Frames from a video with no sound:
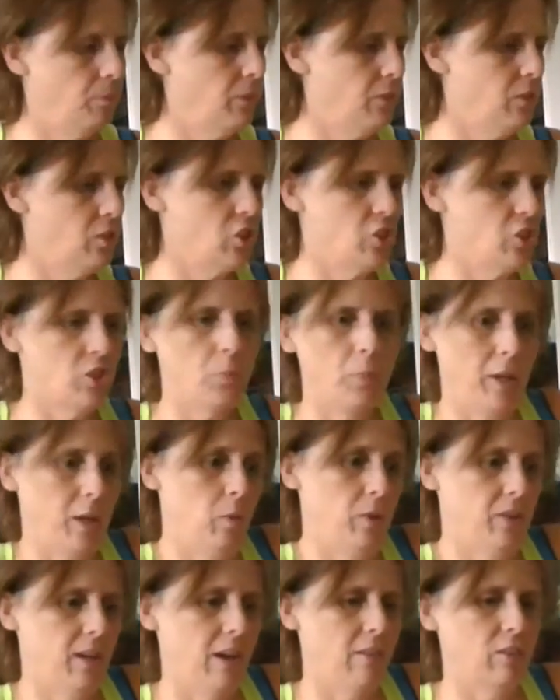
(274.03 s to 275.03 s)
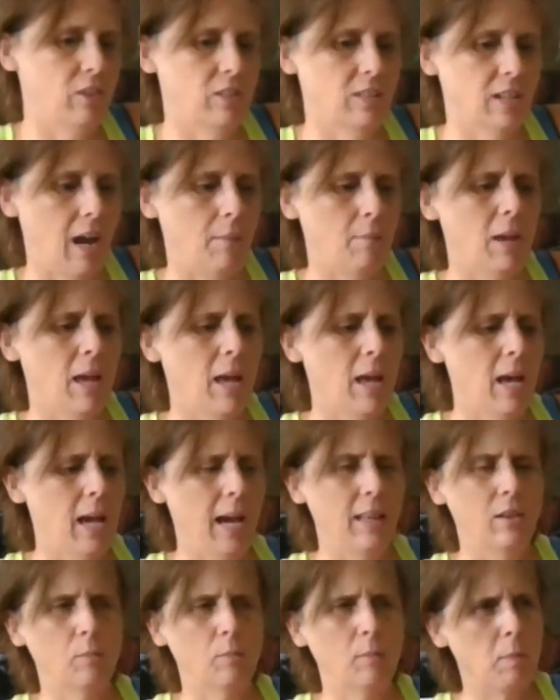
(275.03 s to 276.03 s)
just to play with and have a good time.
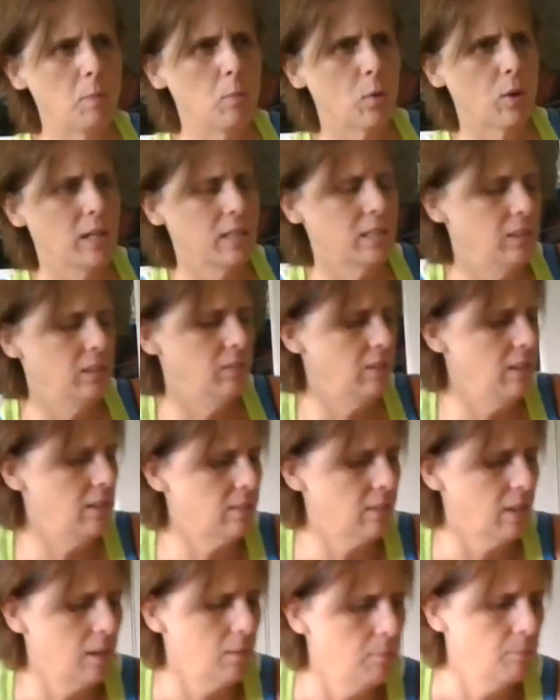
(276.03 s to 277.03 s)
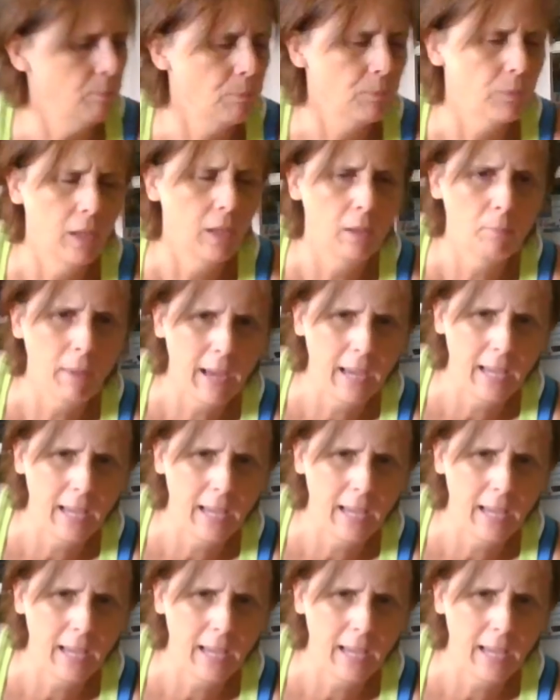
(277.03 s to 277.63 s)
And there might be more activities in my